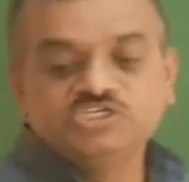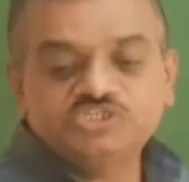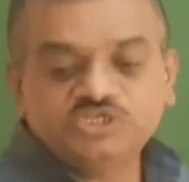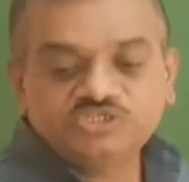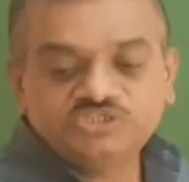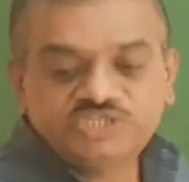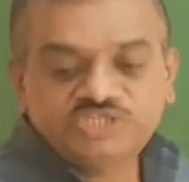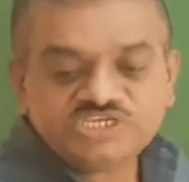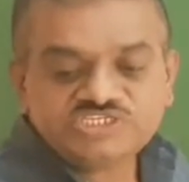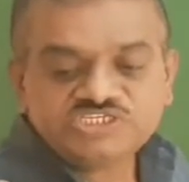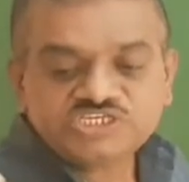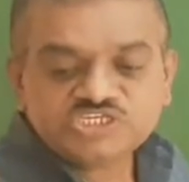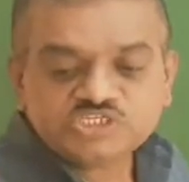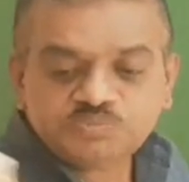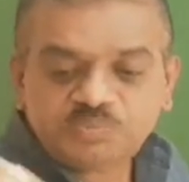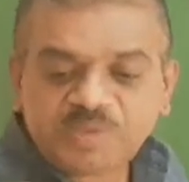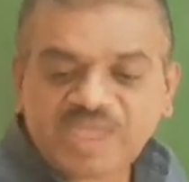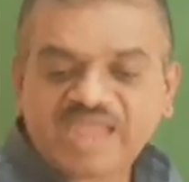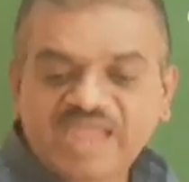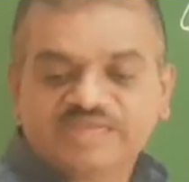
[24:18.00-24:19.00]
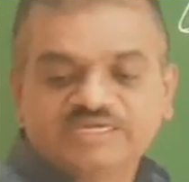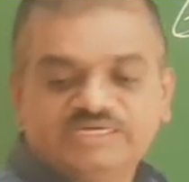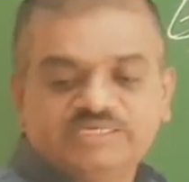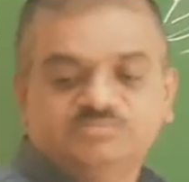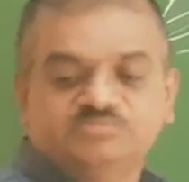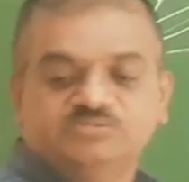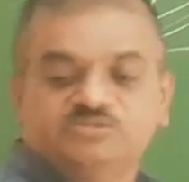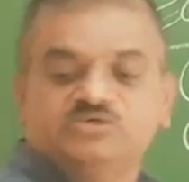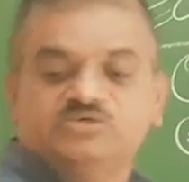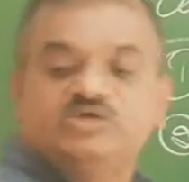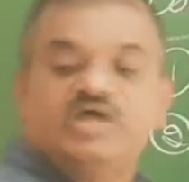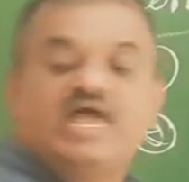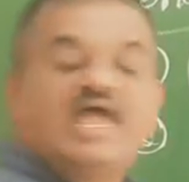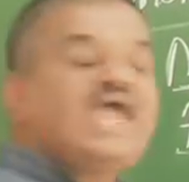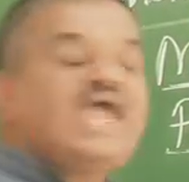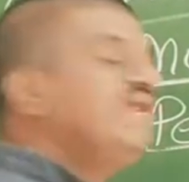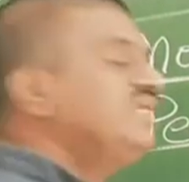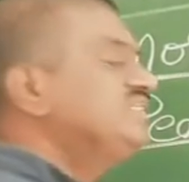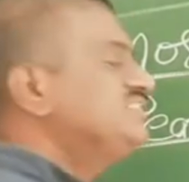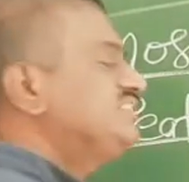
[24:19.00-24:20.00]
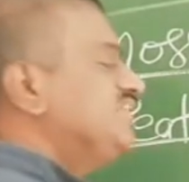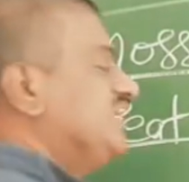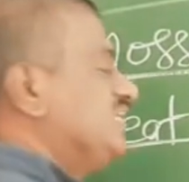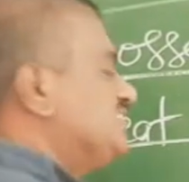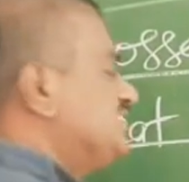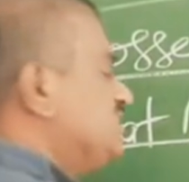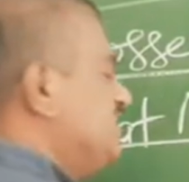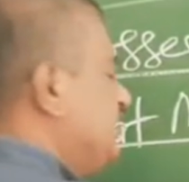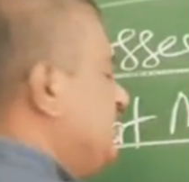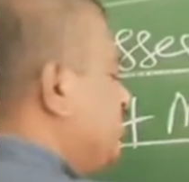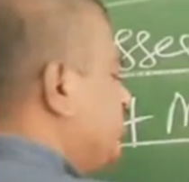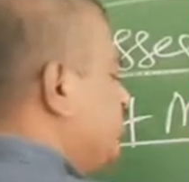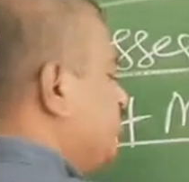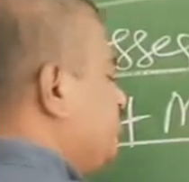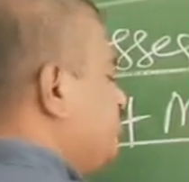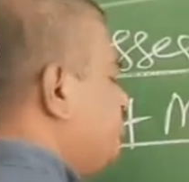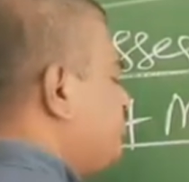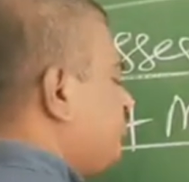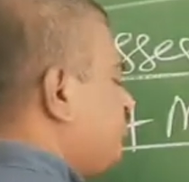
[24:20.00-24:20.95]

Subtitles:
So this sphagnum acts as a,